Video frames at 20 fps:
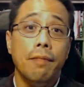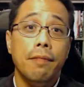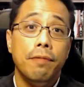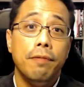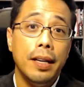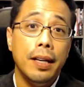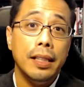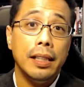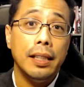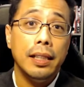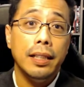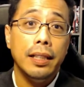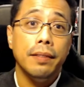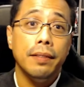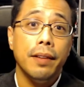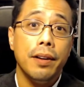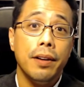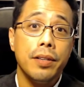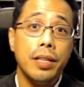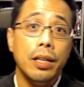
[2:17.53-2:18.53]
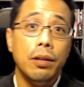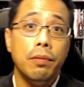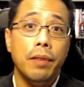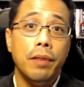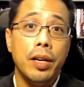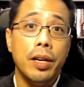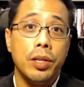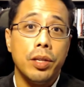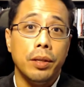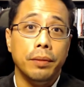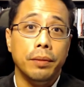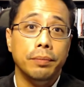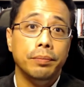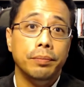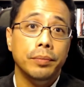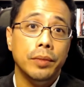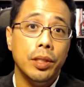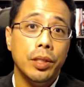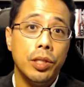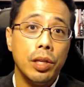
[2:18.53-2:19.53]
finally, there's innovation.
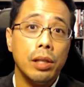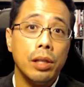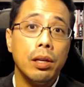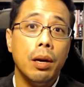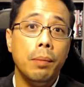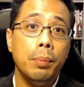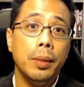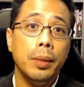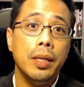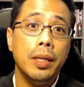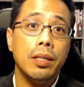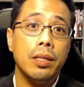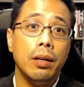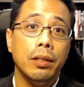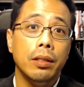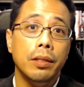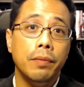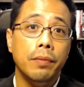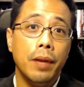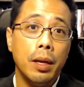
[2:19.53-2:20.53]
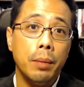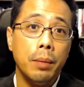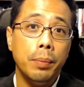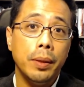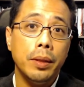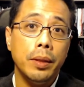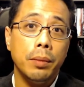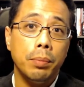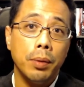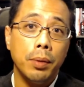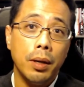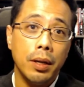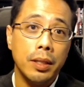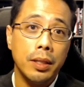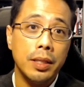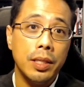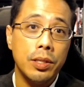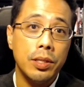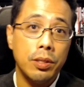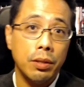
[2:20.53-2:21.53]
Digital companies are developing the
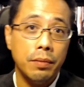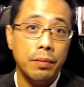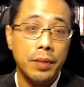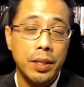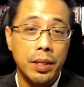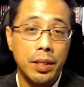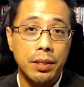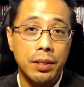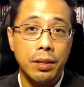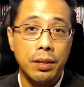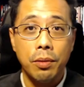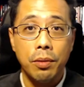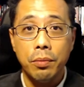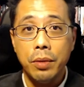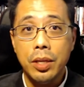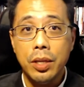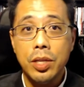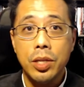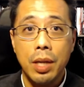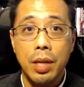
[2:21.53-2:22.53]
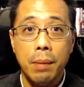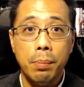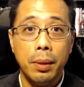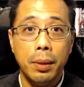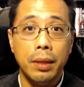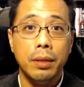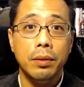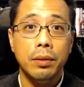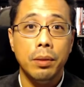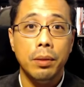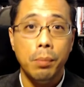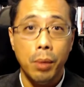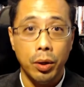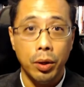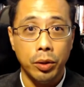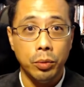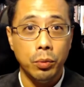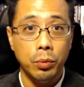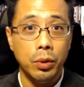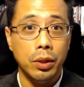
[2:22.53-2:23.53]
products and services that are reshaping the
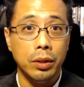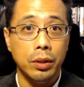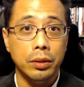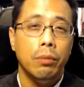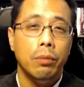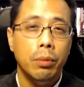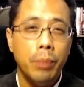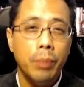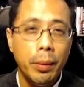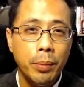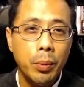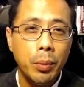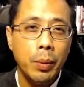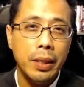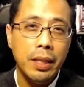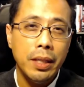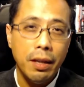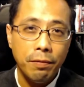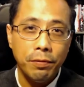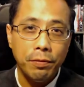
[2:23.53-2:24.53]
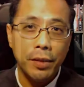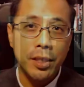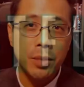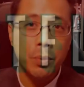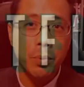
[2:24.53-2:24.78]
modern world. Remember when Netflix